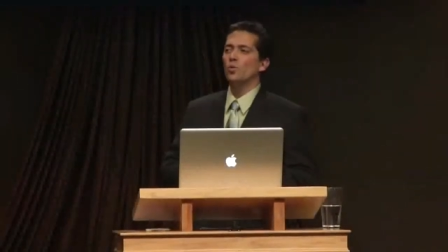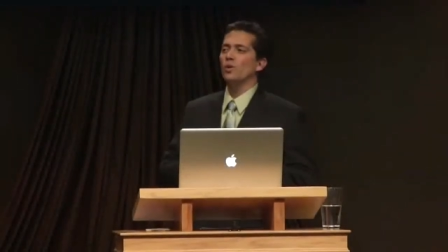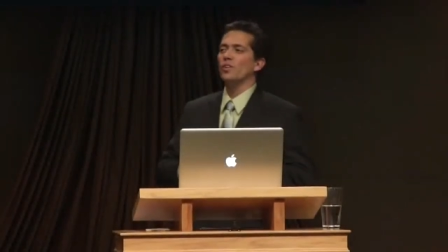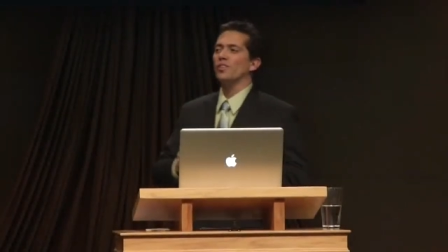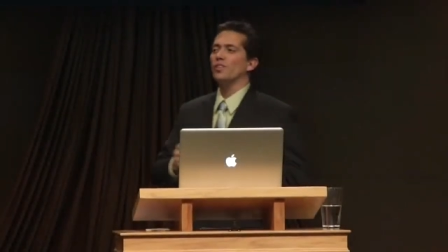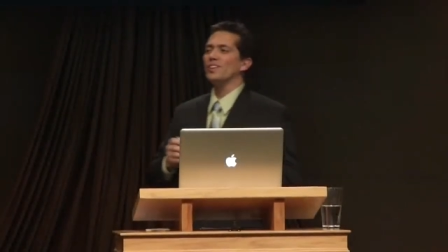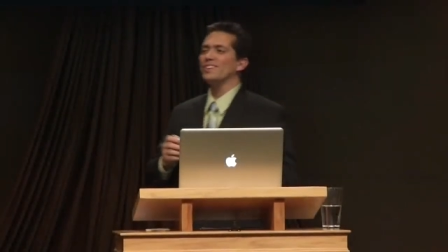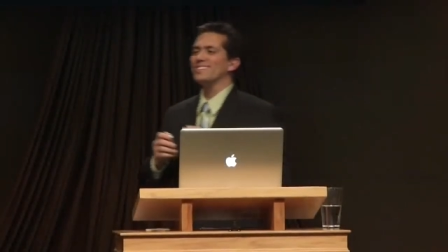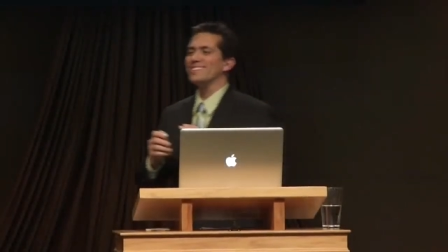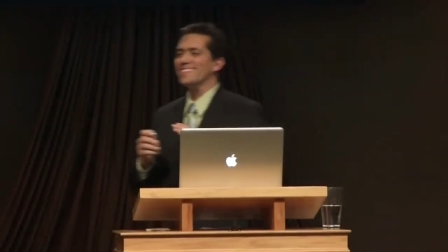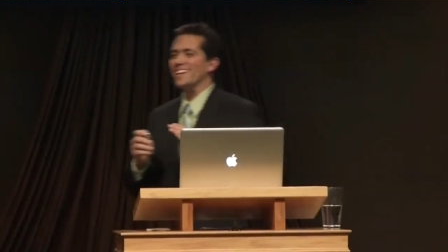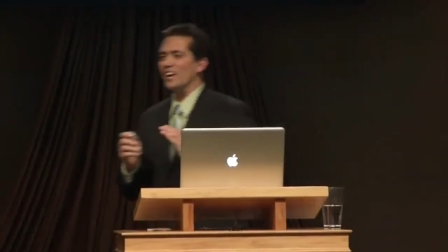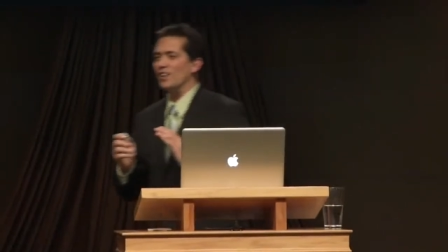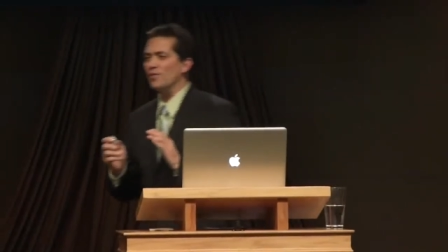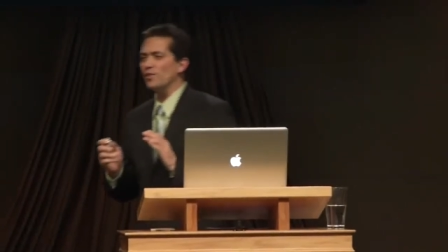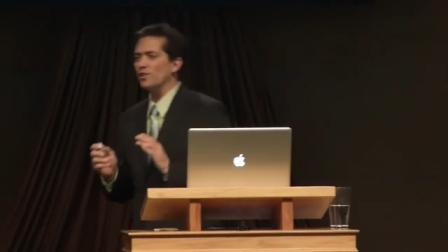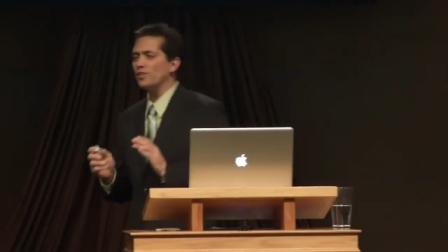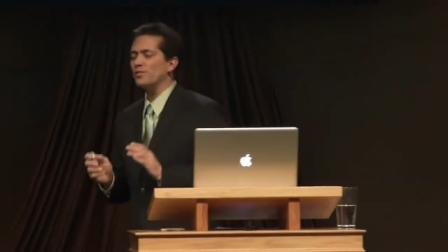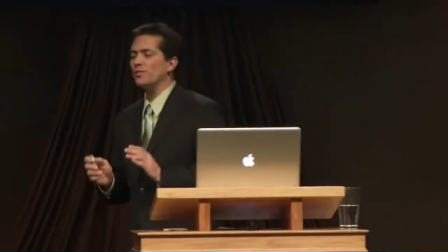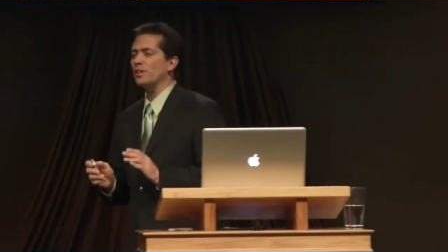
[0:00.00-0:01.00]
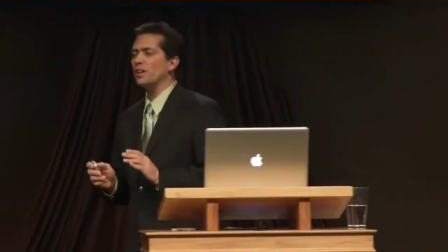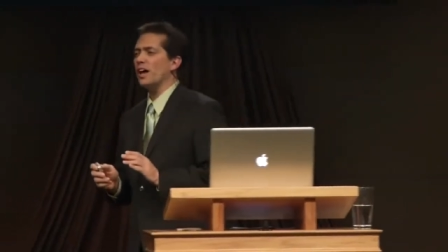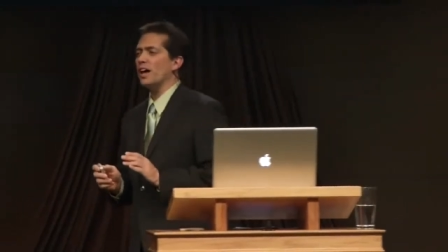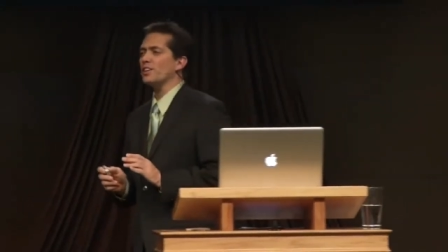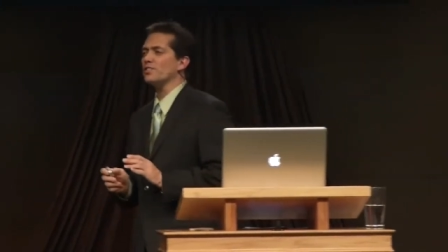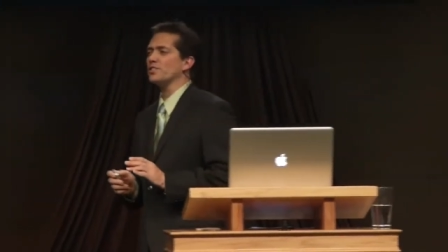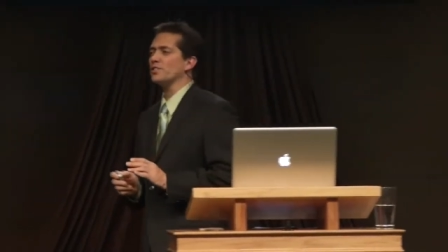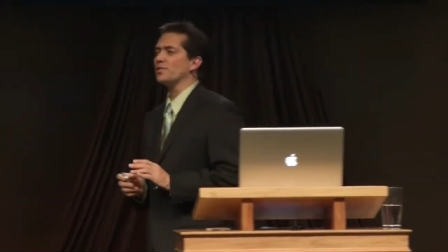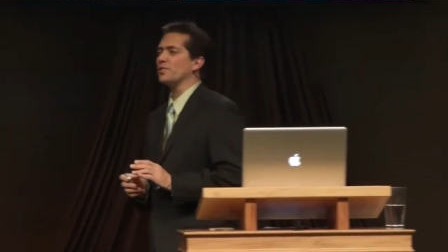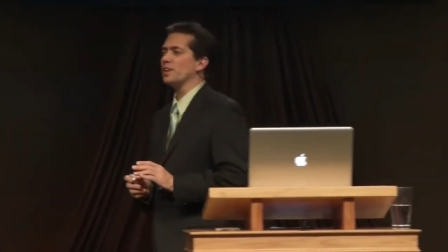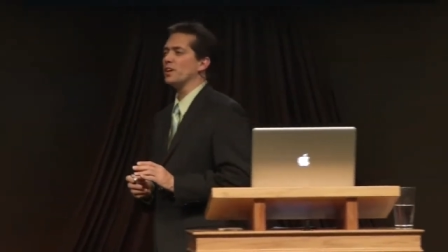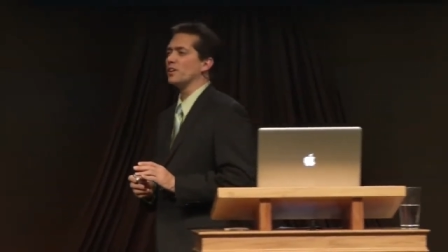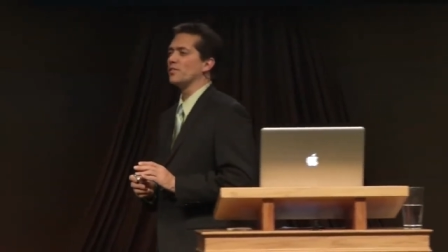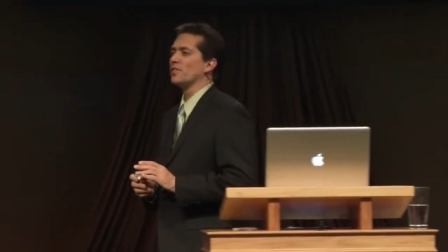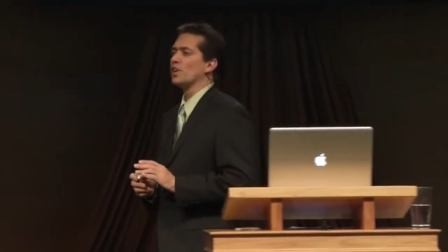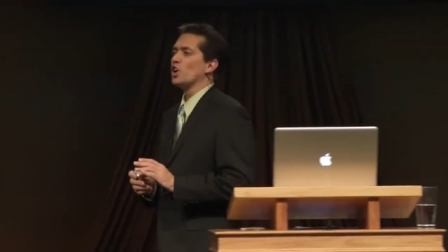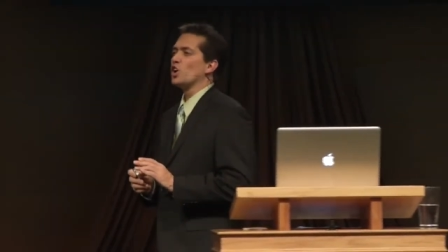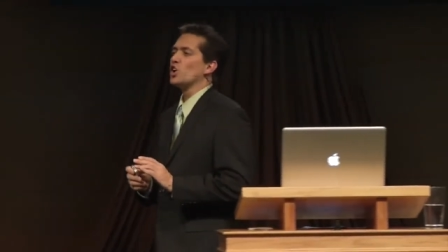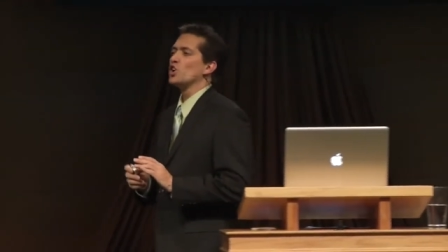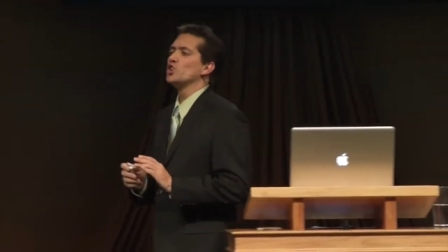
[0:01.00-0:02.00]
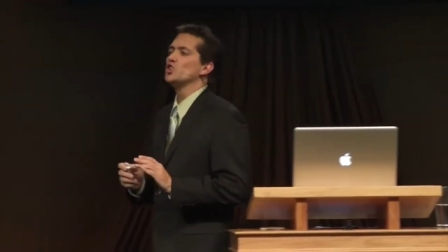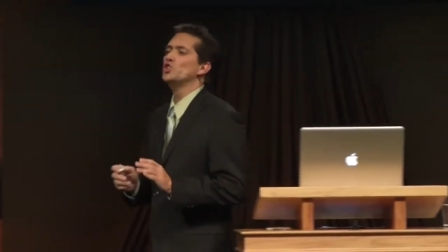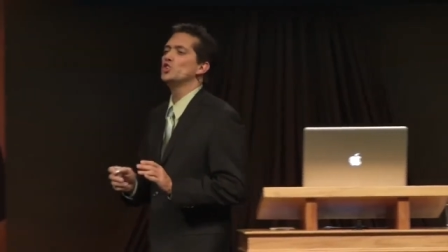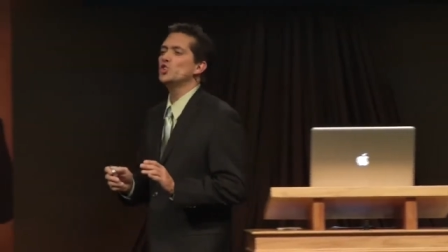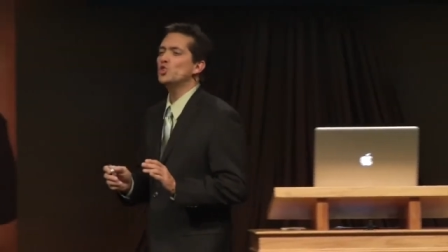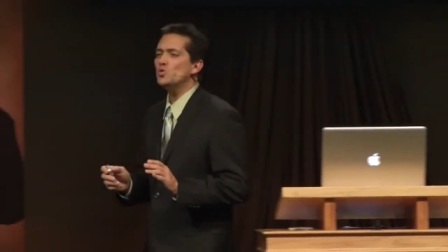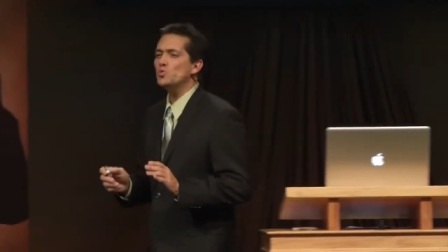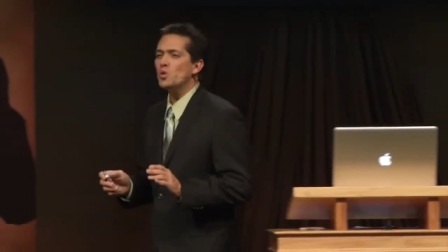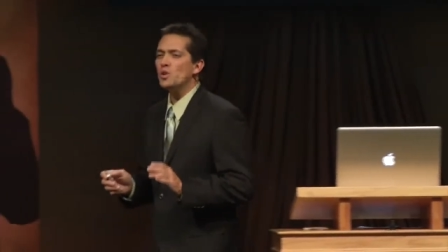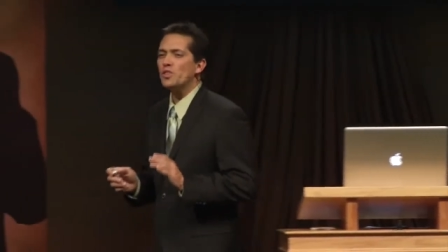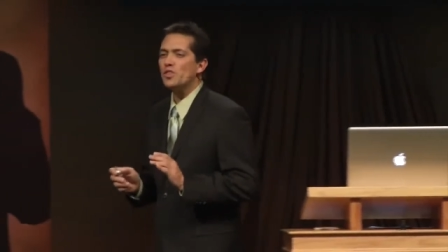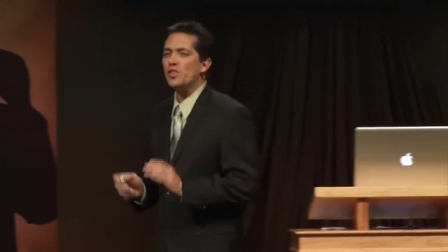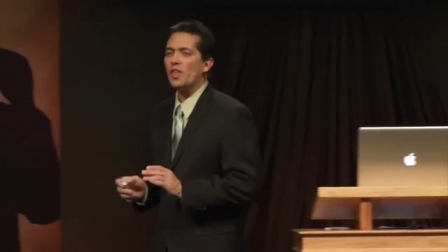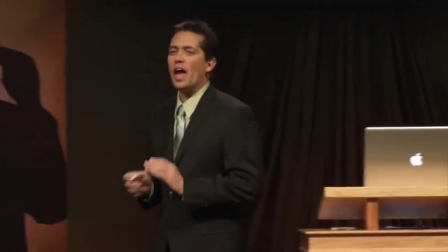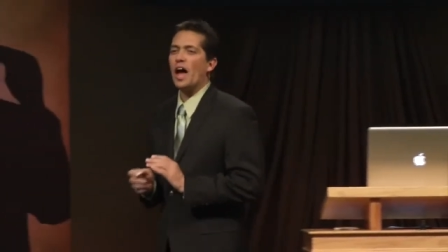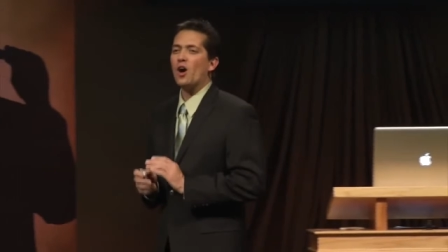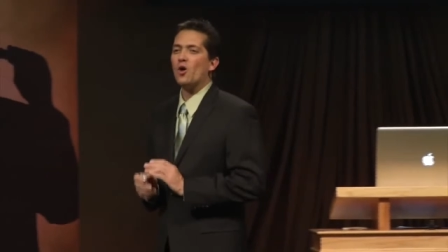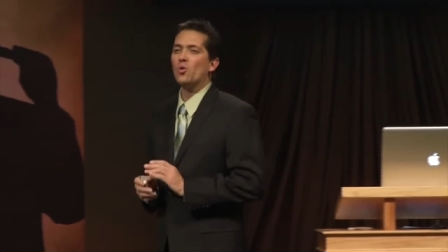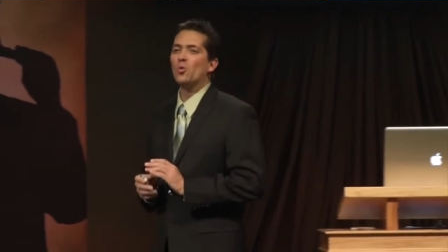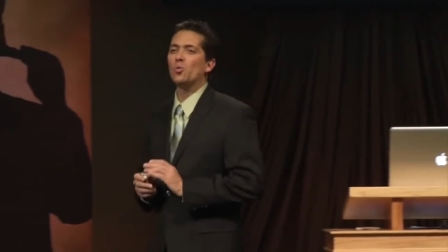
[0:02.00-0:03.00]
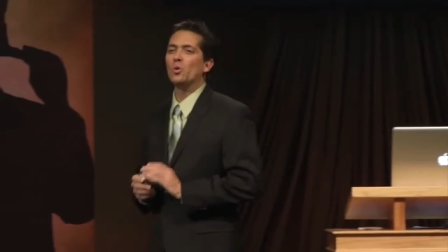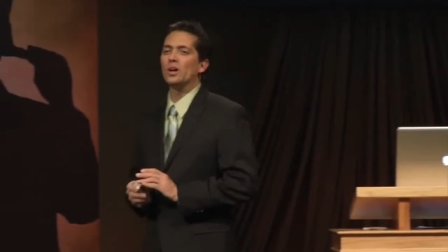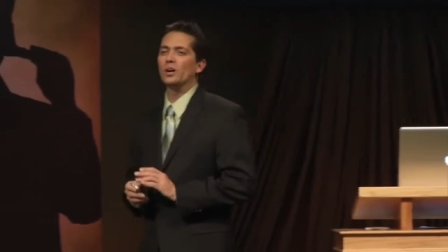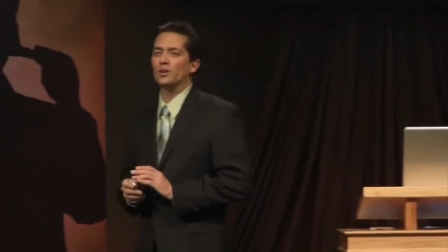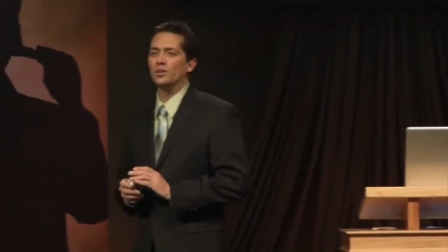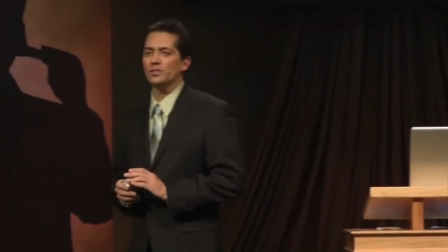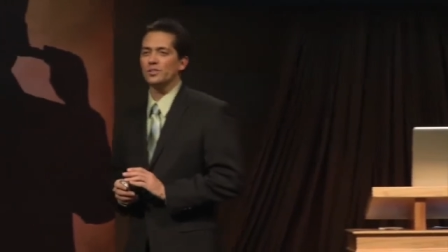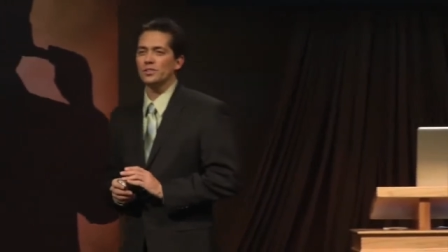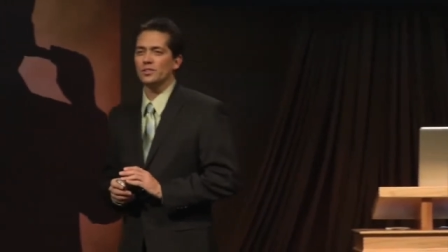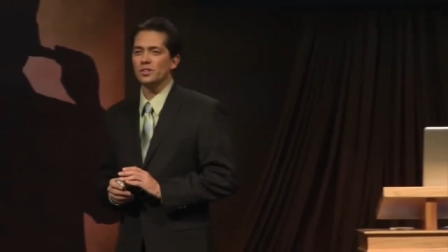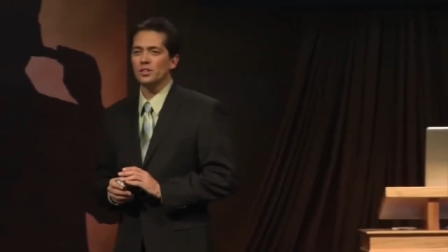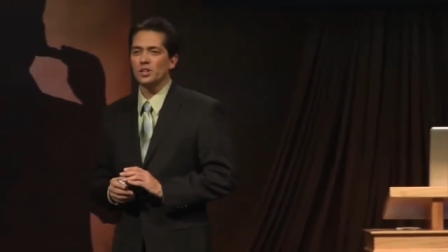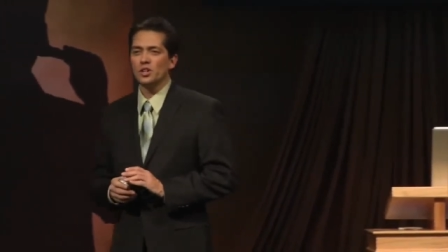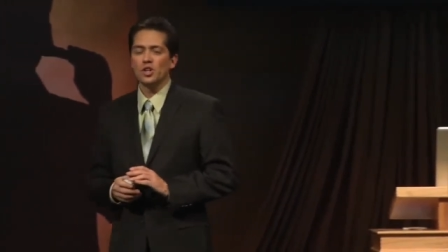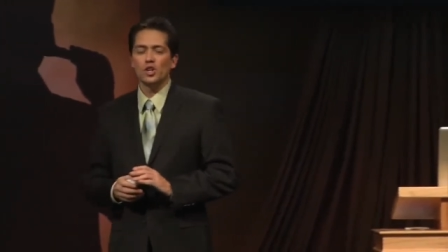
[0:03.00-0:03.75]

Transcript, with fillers: with the devil's philosophy of do what thou wilt.